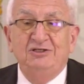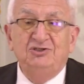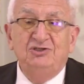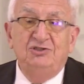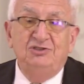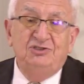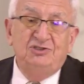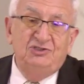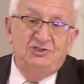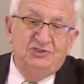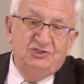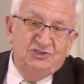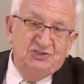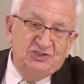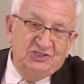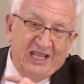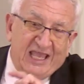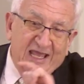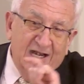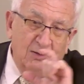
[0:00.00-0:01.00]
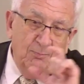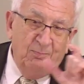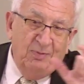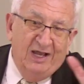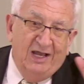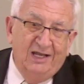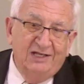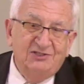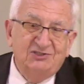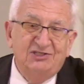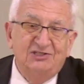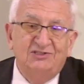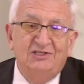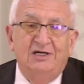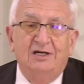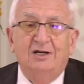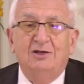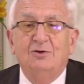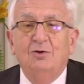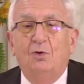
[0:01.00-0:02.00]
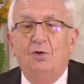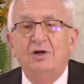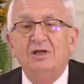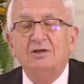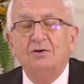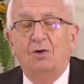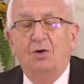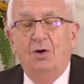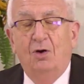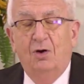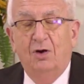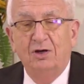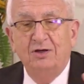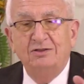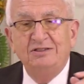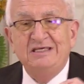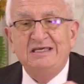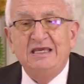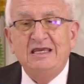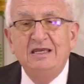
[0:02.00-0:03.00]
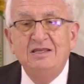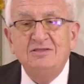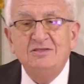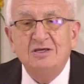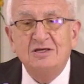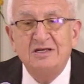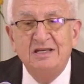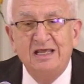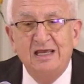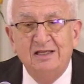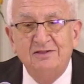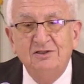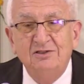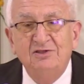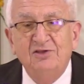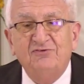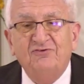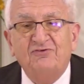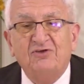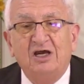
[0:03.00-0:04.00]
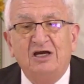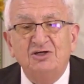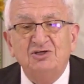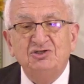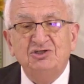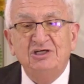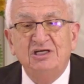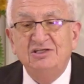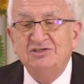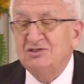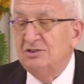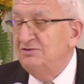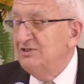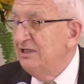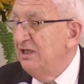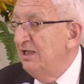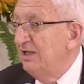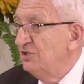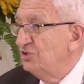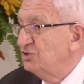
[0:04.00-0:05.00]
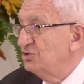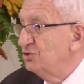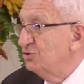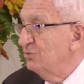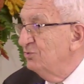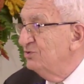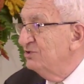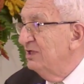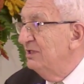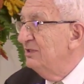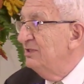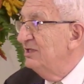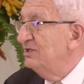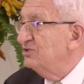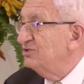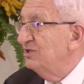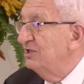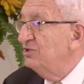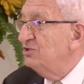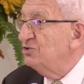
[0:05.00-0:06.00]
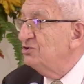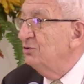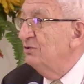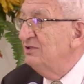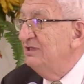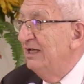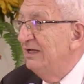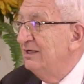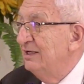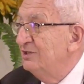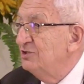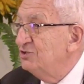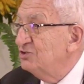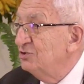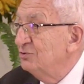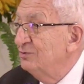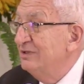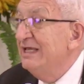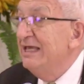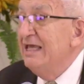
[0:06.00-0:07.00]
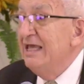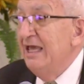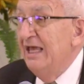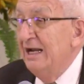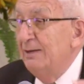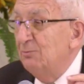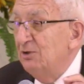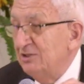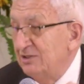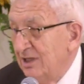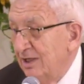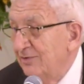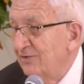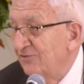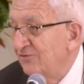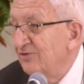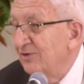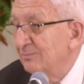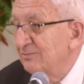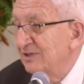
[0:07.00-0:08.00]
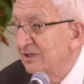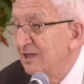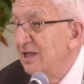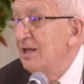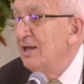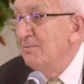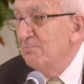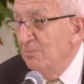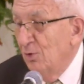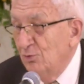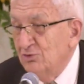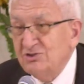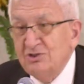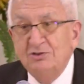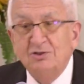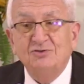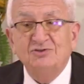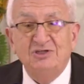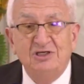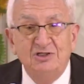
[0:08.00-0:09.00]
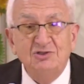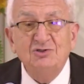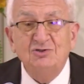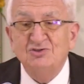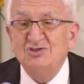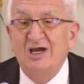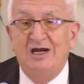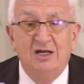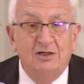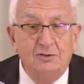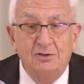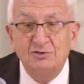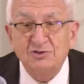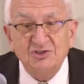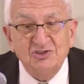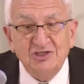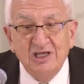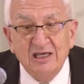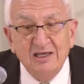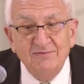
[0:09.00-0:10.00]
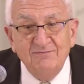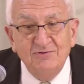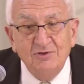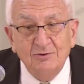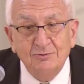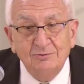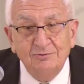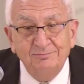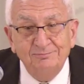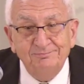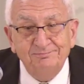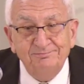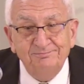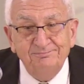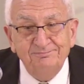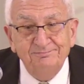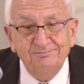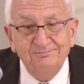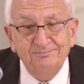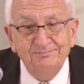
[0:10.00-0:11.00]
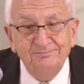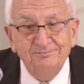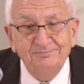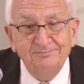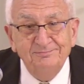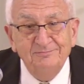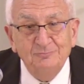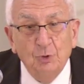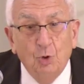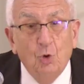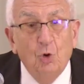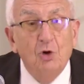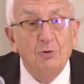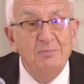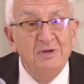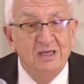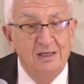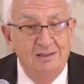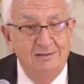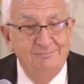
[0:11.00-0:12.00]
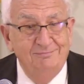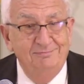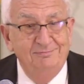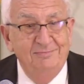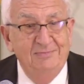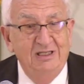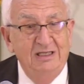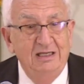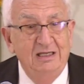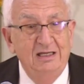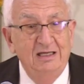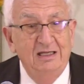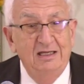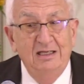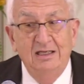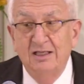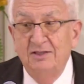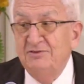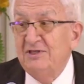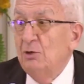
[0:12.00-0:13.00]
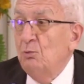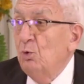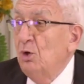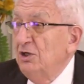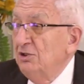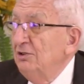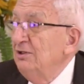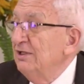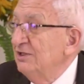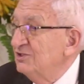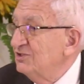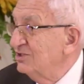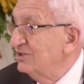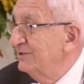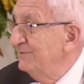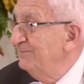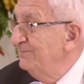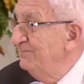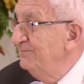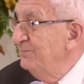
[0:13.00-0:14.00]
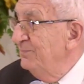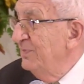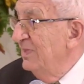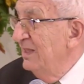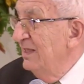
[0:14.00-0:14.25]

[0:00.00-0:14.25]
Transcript: Too many, too many of us have become enamored on the chatterboxes that are going on on the internet, the discussions on the issues and this issue and that issue. And I'm going to tell you something most of those issues